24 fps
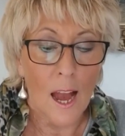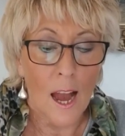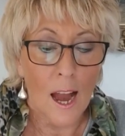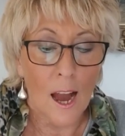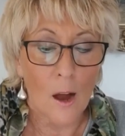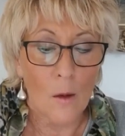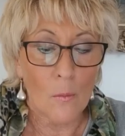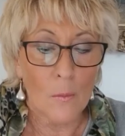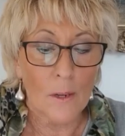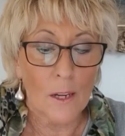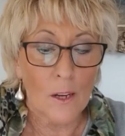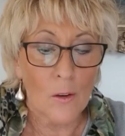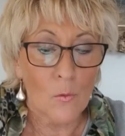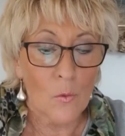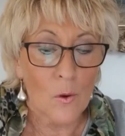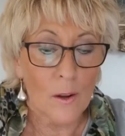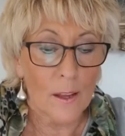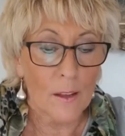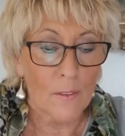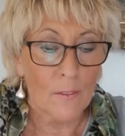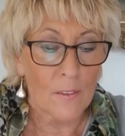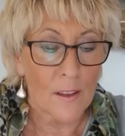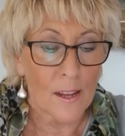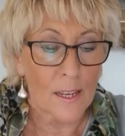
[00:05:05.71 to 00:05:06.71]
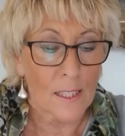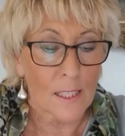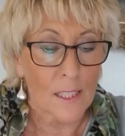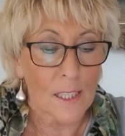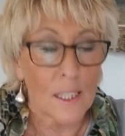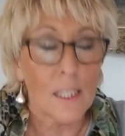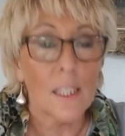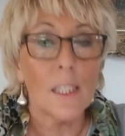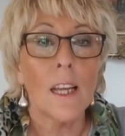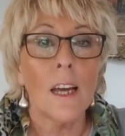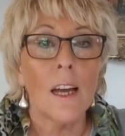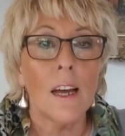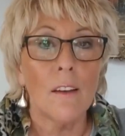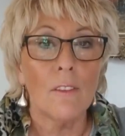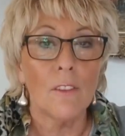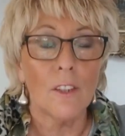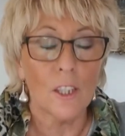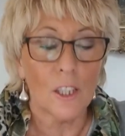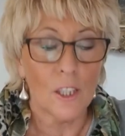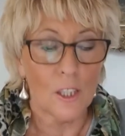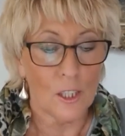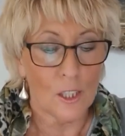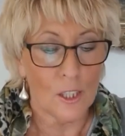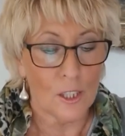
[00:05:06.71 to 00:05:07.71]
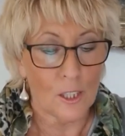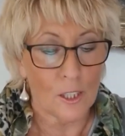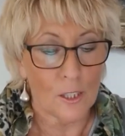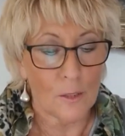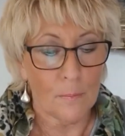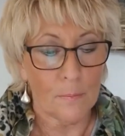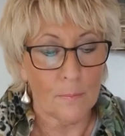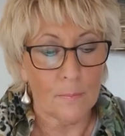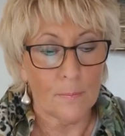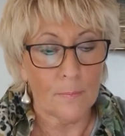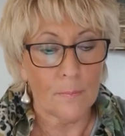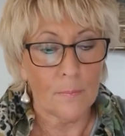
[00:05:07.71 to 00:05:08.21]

How many re-offences have occurred?